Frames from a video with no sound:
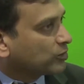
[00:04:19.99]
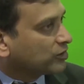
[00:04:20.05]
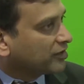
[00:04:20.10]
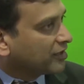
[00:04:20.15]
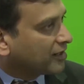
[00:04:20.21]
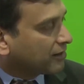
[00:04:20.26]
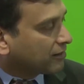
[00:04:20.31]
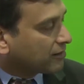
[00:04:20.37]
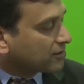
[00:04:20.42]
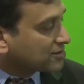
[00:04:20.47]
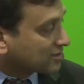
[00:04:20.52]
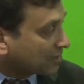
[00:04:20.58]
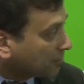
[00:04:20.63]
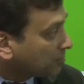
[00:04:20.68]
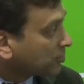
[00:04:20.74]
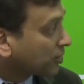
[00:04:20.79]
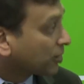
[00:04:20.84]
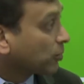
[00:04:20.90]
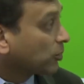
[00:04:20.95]
there are
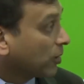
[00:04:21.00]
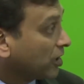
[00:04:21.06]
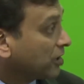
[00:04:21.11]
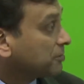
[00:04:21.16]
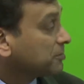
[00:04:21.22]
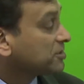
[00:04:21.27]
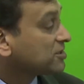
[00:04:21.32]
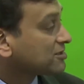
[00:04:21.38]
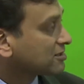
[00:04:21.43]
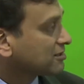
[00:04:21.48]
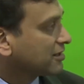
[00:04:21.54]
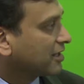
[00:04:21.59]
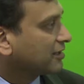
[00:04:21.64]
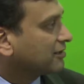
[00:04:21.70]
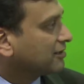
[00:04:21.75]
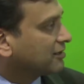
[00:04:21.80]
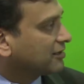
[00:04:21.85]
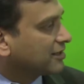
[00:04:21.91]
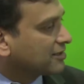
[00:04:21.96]
some requirements, that
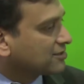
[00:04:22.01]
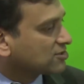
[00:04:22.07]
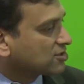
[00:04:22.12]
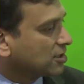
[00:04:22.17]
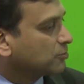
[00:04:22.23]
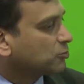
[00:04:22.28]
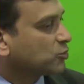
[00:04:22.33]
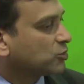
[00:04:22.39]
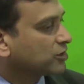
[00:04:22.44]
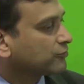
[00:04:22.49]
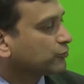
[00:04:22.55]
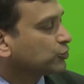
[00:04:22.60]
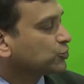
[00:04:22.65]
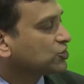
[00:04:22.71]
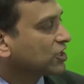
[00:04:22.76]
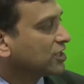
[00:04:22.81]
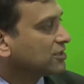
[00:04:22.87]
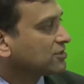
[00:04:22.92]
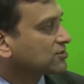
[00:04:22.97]
there's some workflow
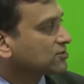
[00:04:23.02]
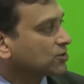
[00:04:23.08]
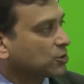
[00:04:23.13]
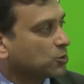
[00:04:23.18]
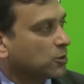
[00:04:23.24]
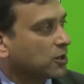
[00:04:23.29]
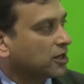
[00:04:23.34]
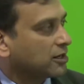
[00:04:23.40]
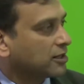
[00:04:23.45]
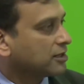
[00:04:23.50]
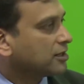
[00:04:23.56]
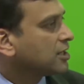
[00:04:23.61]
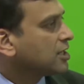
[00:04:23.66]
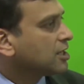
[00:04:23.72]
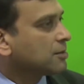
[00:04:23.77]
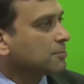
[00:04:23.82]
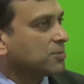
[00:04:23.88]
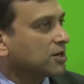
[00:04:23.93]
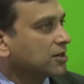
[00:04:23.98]
changes required,
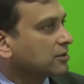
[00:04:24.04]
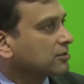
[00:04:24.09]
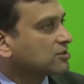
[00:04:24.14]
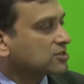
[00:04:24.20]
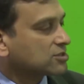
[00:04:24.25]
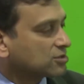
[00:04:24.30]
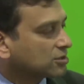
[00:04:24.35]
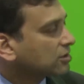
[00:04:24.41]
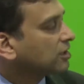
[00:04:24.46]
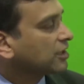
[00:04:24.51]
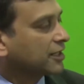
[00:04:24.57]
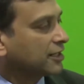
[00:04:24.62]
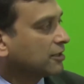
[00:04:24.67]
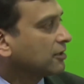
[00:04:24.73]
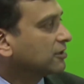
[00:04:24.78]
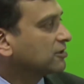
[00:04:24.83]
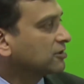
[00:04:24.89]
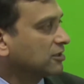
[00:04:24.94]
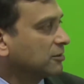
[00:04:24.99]
but certainly
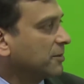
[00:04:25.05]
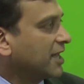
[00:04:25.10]
not to the